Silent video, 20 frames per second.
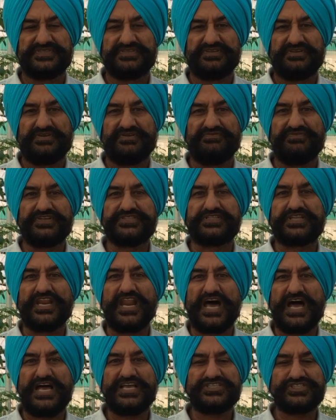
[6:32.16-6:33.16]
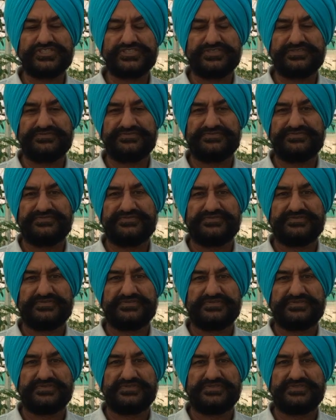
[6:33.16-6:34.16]
with glass,
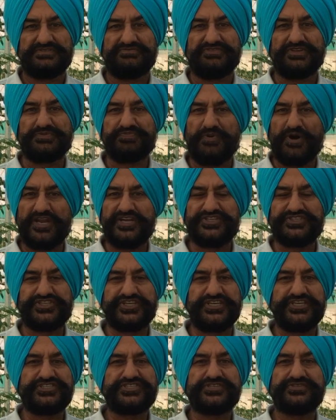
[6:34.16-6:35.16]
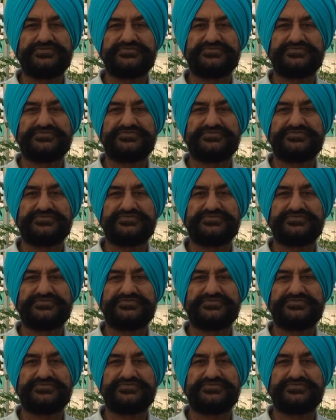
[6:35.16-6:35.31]
with polysheet,